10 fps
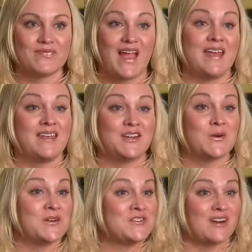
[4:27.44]
I think
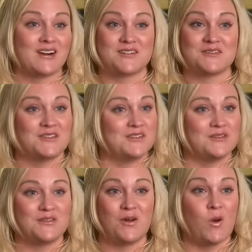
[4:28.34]
Gordon's our
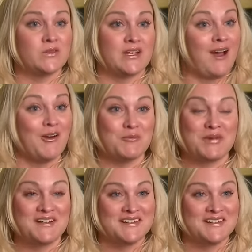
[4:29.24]
only hope.